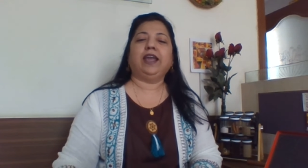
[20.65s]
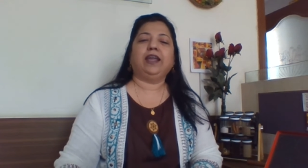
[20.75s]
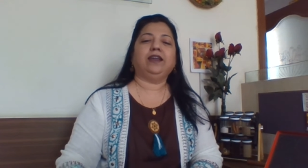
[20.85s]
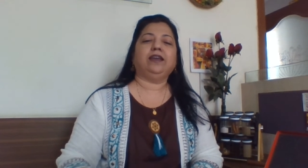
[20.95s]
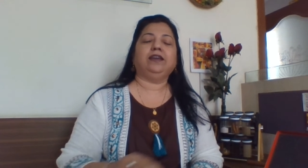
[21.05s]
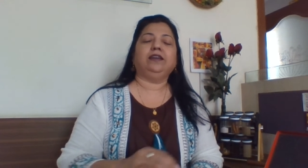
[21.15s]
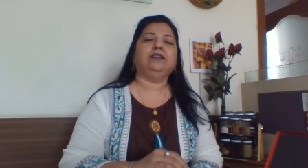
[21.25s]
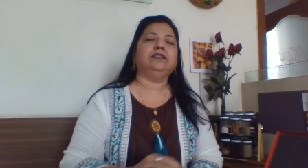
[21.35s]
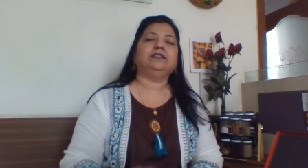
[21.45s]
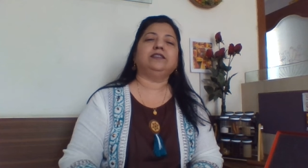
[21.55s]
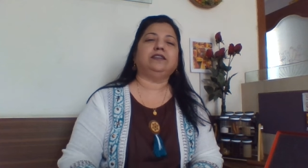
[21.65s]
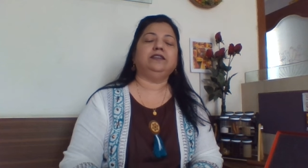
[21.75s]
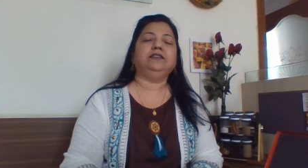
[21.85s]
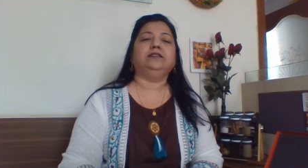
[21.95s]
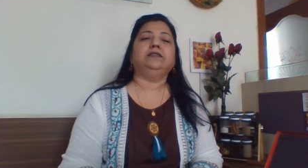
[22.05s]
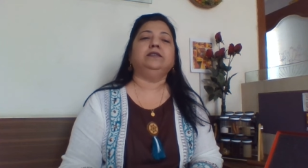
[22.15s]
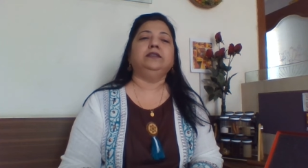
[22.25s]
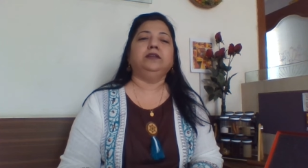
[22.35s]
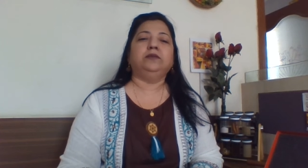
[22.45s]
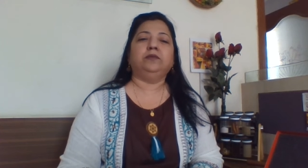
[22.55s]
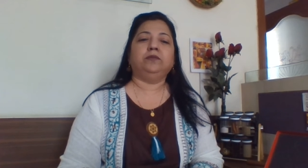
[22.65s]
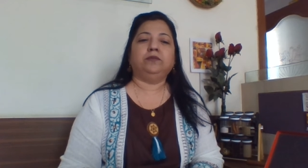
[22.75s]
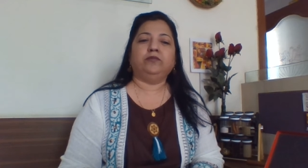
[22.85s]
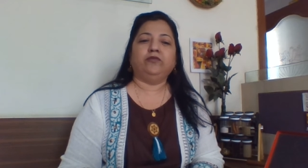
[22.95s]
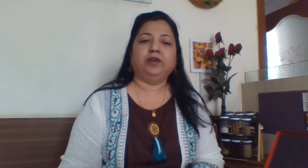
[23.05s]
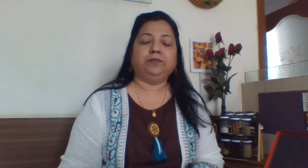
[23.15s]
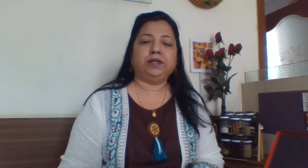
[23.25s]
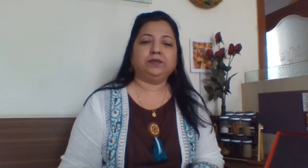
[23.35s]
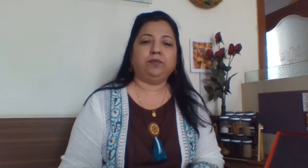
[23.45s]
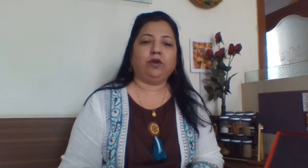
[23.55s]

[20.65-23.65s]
and I started a WordPress